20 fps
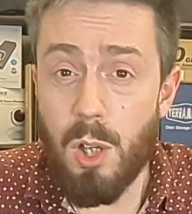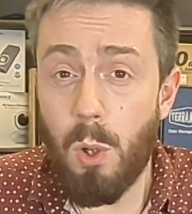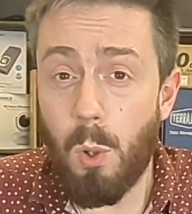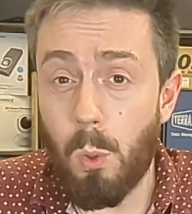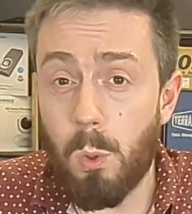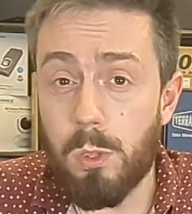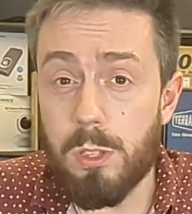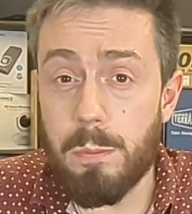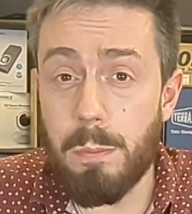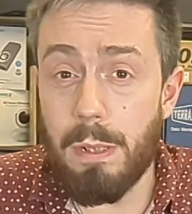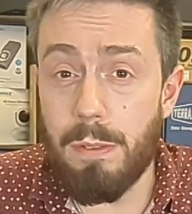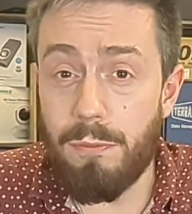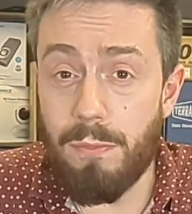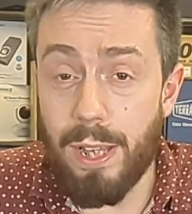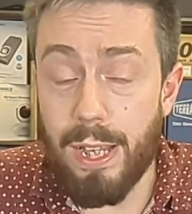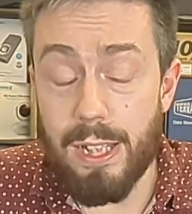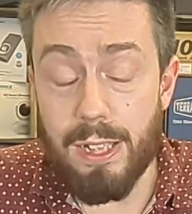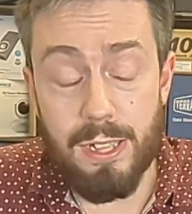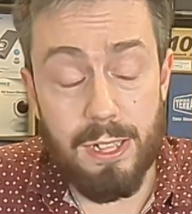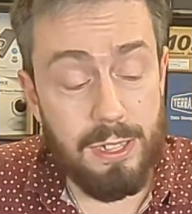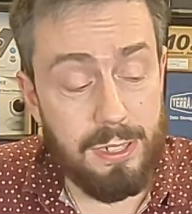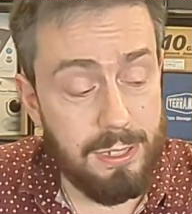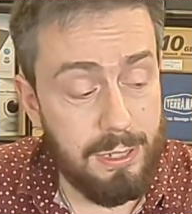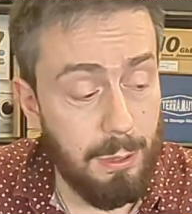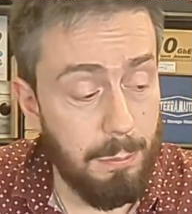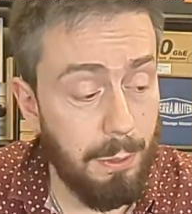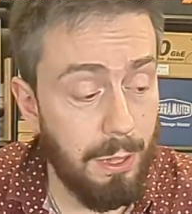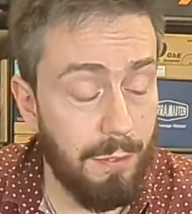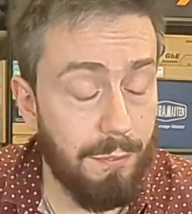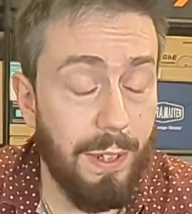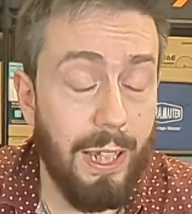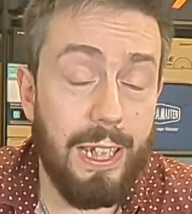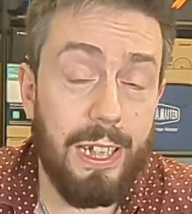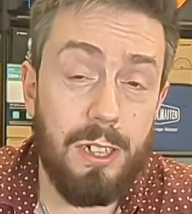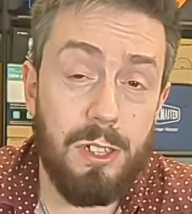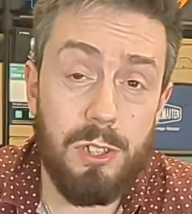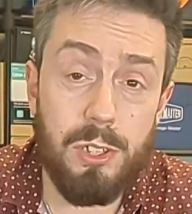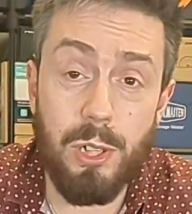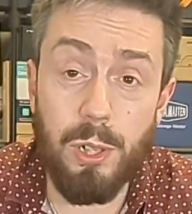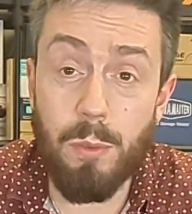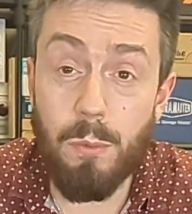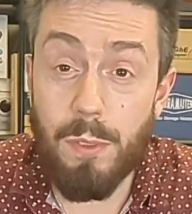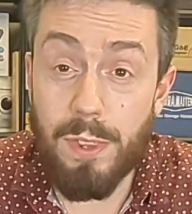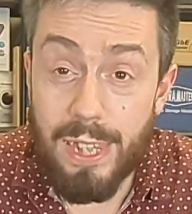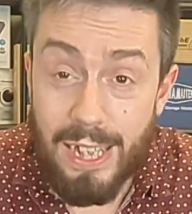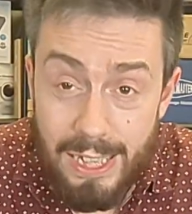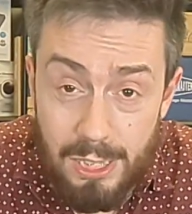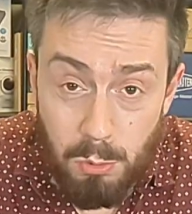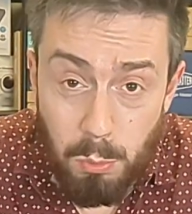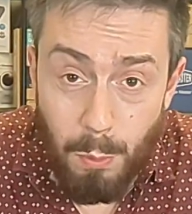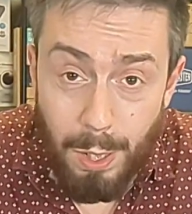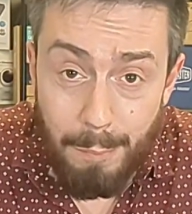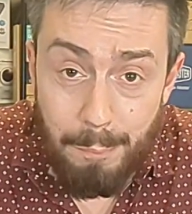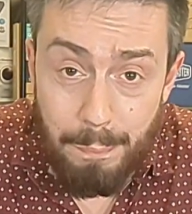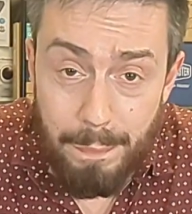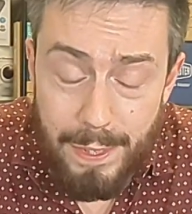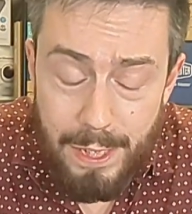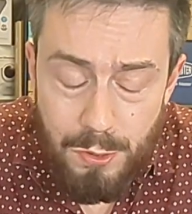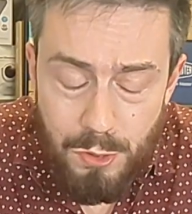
all to be fitted in a similar vein to this one.